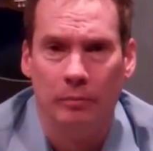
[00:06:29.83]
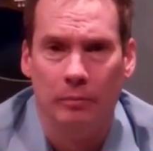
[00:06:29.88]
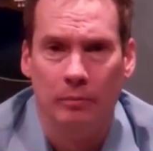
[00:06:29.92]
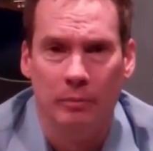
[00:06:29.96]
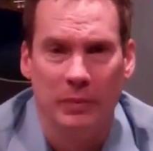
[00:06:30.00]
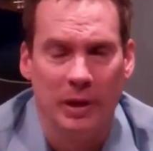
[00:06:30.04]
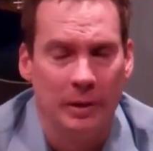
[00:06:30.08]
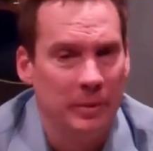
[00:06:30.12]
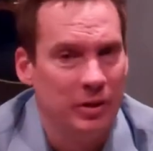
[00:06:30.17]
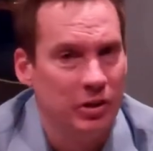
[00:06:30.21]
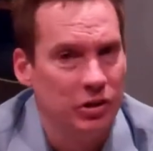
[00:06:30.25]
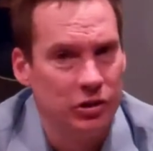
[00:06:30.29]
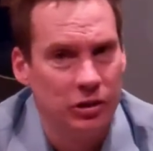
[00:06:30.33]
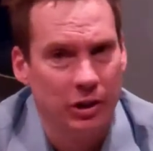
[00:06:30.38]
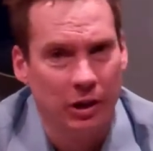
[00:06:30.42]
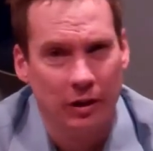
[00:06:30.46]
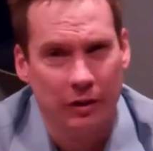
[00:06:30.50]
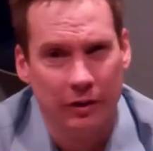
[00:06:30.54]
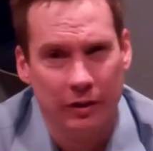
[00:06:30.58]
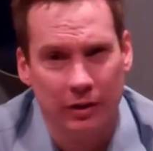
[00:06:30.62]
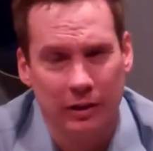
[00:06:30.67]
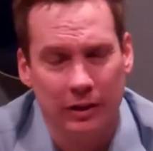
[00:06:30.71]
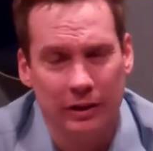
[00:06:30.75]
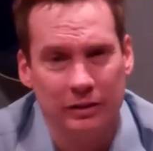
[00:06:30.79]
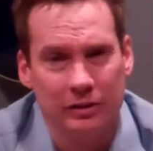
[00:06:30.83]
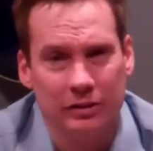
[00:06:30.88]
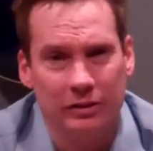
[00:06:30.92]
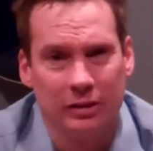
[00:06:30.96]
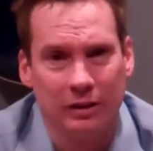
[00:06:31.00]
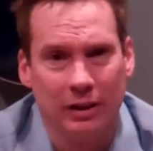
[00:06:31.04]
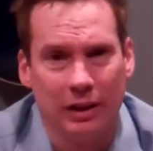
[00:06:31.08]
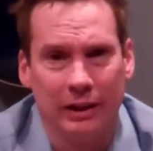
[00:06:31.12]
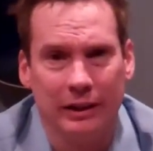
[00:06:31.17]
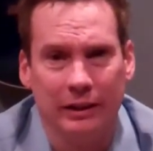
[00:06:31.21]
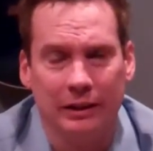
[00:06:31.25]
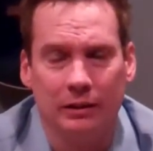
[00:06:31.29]
maybe share their
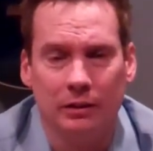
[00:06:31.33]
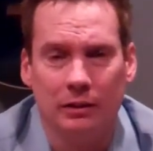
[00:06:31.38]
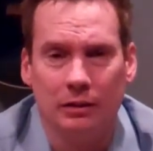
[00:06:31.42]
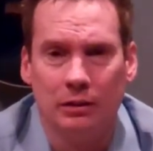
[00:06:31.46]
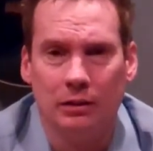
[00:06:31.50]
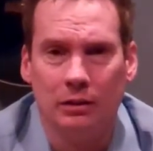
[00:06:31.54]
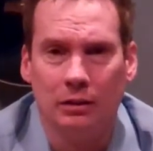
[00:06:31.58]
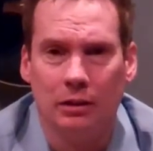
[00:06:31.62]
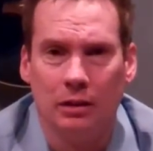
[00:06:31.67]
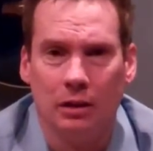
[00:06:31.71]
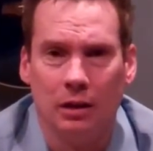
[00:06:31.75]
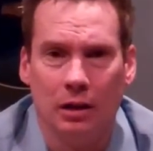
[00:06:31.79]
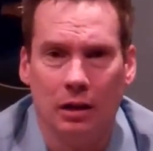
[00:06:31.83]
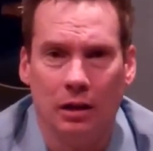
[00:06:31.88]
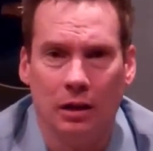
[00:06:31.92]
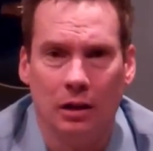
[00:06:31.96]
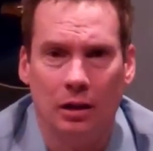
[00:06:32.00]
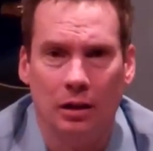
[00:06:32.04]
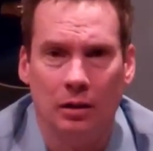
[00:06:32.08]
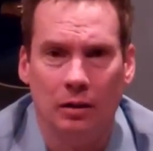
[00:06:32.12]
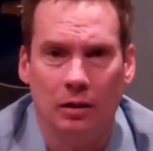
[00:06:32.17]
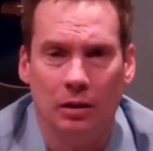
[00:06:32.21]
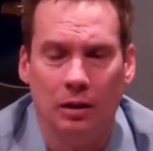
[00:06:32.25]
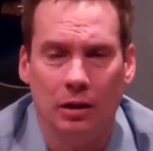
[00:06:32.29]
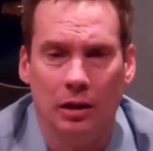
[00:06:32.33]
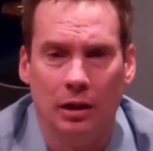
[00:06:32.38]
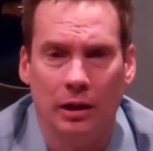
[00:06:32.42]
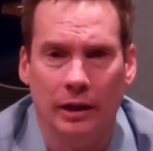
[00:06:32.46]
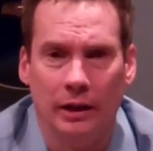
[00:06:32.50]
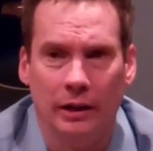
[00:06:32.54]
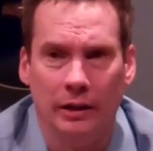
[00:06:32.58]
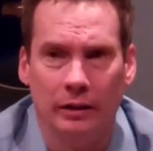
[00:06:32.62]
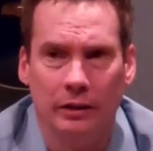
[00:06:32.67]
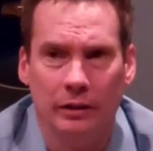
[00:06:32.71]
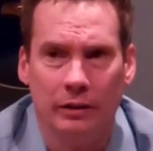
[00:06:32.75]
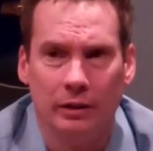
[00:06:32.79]
insight,
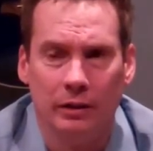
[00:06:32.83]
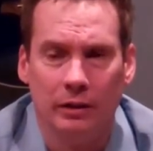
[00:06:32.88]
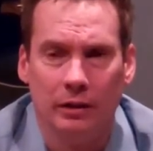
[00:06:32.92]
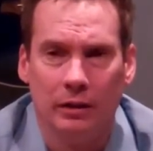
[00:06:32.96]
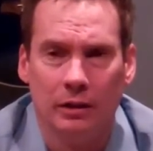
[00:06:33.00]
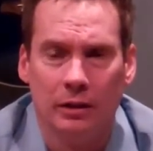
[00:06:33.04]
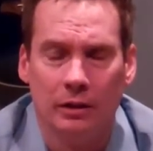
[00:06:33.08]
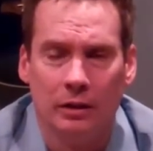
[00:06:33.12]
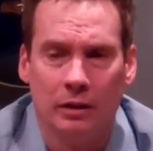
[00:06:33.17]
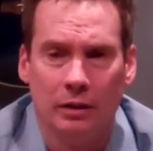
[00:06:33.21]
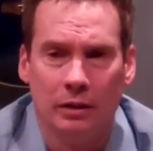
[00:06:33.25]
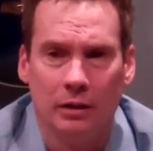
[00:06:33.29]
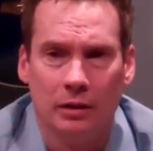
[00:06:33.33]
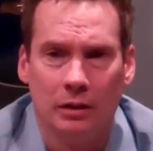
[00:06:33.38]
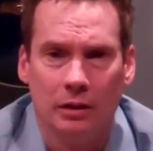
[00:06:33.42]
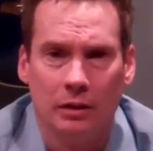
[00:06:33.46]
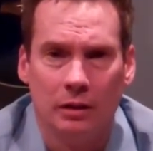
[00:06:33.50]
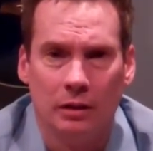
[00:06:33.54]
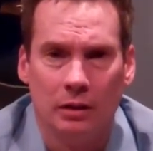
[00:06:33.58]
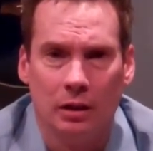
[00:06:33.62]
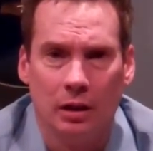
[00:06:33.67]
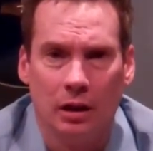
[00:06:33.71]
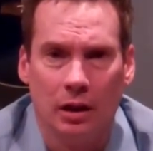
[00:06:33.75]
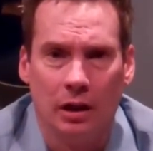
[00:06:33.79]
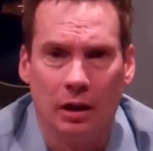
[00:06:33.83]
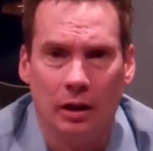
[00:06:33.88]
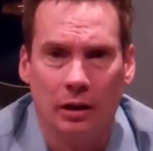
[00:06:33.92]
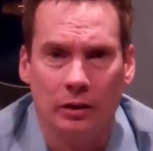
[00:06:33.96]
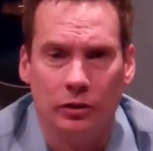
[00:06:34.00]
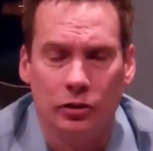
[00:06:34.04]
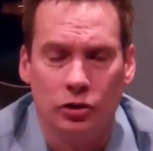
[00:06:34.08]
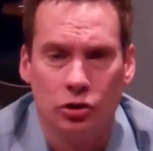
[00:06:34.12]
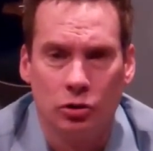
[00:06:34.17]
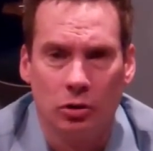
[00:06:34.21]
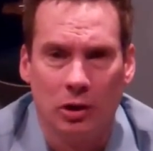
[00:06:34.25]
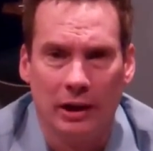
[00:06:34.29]
and
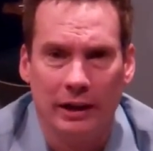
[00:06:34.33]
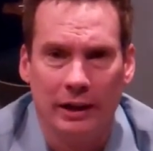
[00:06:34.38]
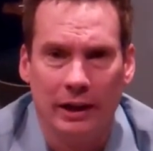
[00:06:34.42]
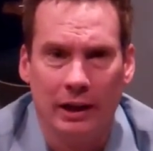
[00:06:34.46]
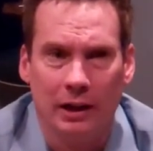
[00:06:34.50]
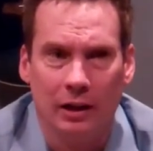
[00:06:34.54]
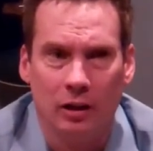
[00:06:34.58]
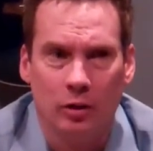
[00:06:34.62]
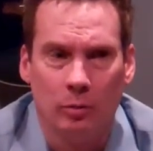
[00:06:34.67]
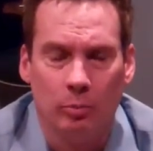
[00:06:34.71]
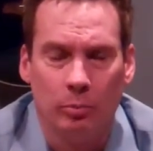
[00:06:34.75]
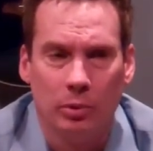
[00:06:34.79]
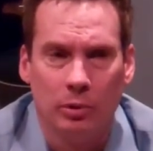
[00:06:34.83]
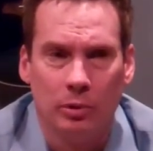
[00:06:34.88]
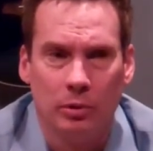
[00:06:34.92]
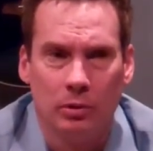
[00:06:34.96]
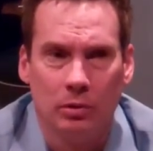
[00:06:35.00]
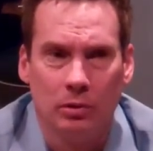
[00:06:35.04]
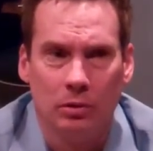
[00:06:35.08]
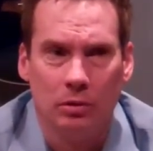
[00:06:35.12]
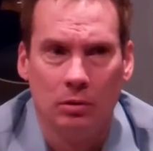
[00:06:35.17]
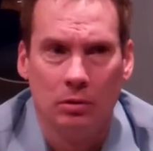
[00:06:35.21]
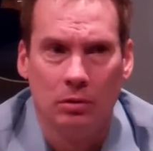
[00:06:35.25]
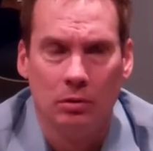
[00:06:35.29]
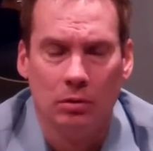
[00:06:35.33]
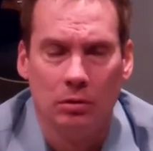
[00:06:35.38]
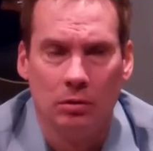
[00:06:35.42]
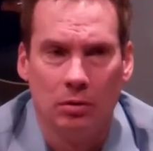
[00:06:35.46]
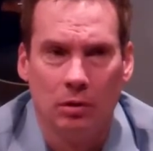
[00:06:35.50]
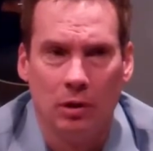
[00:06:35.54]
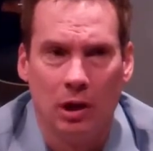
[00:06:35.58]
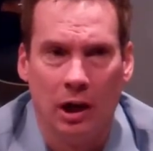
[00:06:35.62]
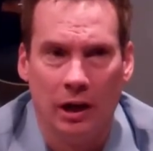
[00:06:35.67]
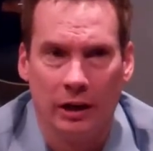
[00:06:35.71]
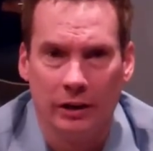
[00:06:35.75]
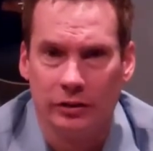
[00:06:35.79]
try to help
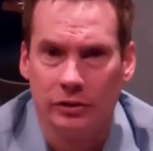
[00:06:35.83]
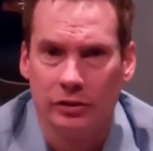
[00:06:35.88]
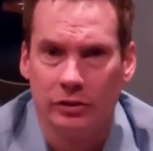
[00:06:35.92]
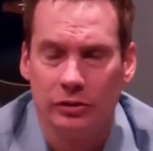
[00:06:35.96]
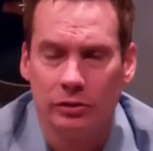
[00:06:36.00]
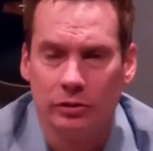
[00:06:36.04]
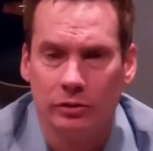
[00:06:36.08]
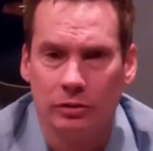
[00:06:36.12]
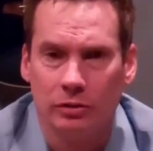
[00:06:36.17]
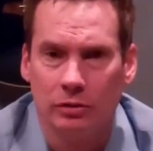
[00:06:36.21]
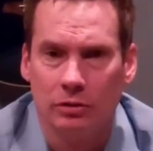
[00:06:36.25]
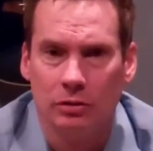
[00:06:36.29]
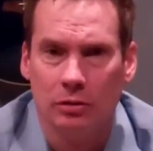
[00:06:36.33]
us